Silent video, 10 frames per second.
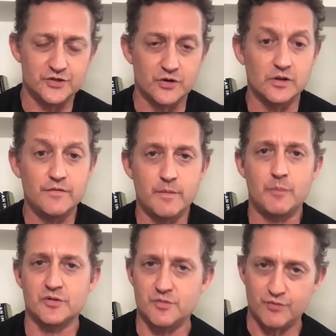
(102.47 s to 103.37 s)
certainly from a
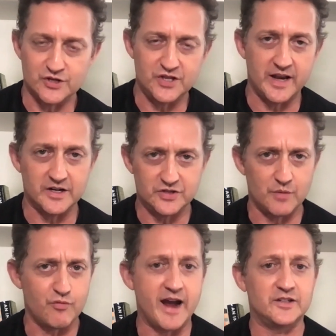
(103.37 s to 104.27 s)
prosthetics and a
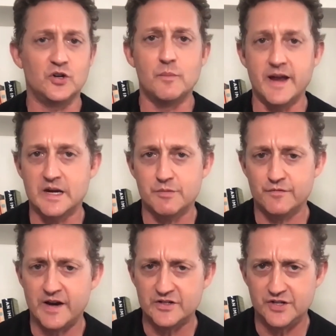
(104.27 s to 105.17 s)
practical makeup
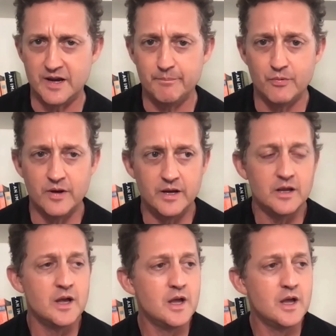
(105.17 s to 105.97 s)
effect standpoint,